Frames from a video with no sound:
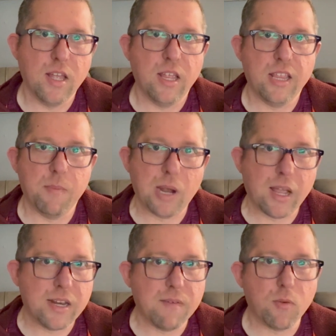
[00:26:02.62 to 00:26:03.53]
They
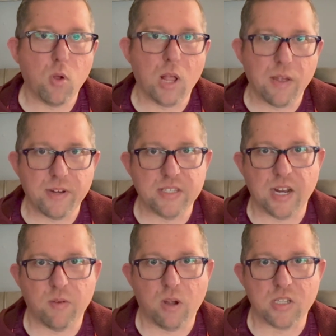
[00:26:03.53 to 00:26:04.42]
probably never will have any
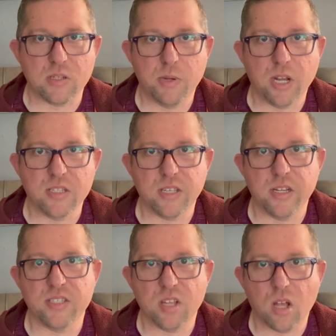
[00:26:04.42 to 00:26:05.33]
sidewalks because to
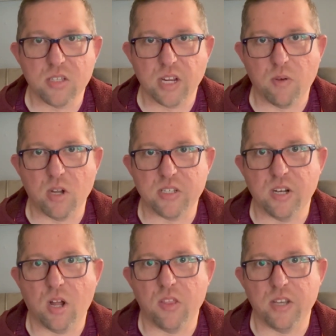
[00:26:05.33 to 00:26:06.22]
install sidewalks in
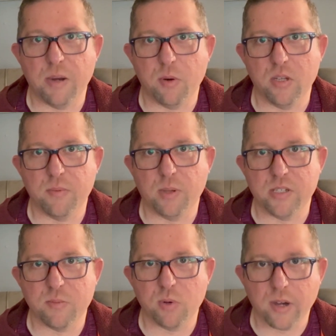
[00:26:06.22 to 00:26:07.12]
all the neighborhoods of
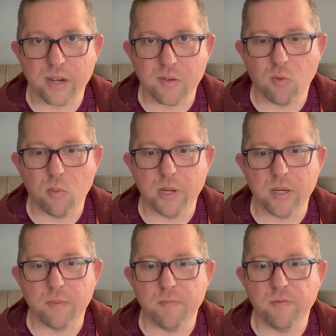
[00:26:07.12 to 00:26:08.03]
Pleasant Prairie will
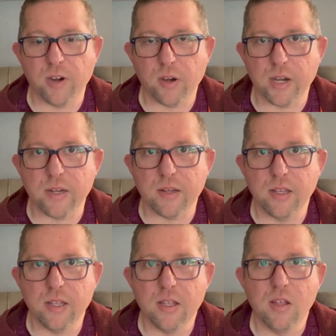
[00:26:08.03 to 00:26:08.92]
be very
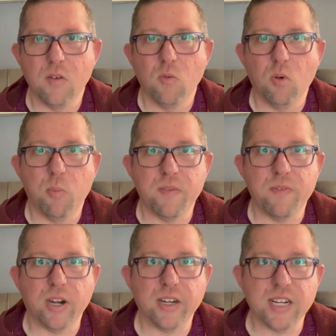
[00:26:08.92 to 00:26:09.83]

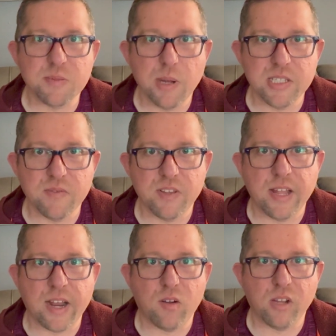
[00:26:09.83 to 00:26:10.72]
expensive to
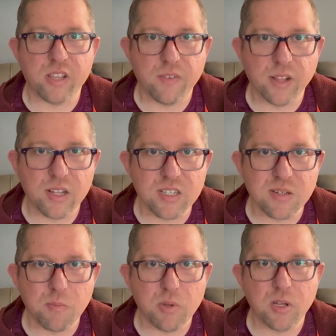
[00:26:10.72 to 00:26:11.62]
not only the
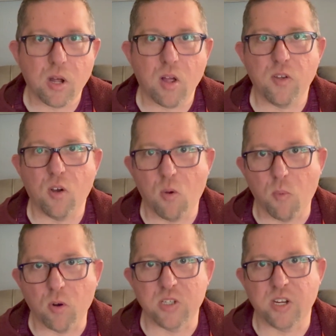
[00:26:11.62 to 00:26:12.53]
village but to all the
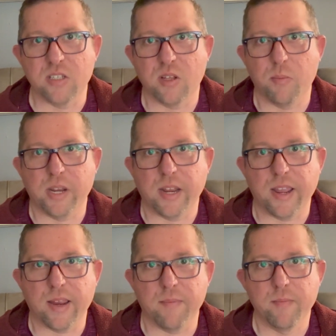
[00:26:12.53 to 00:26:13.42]
homeowners, because there'll be
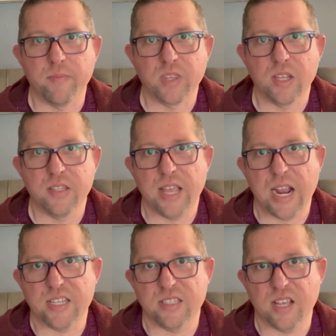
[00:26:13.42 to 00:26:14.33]
a
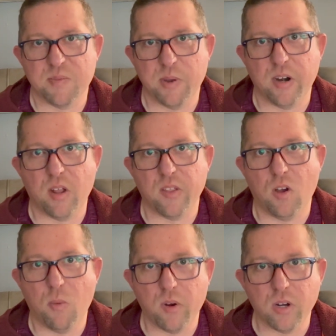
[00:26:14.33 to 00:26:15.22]
tax assessment on all the
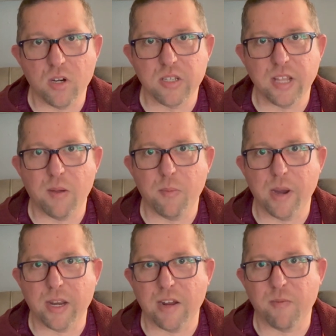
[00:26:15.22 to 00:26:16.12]
homeowners and that'll
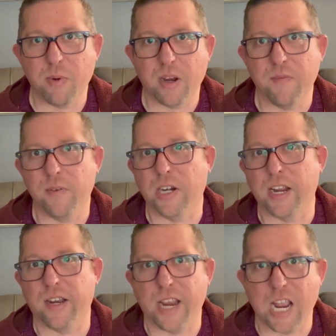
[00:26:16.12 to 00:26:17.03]
make everybody very
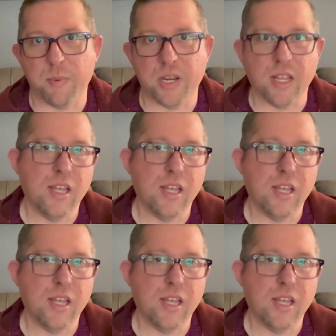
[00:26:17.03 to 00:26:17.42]
unhappy.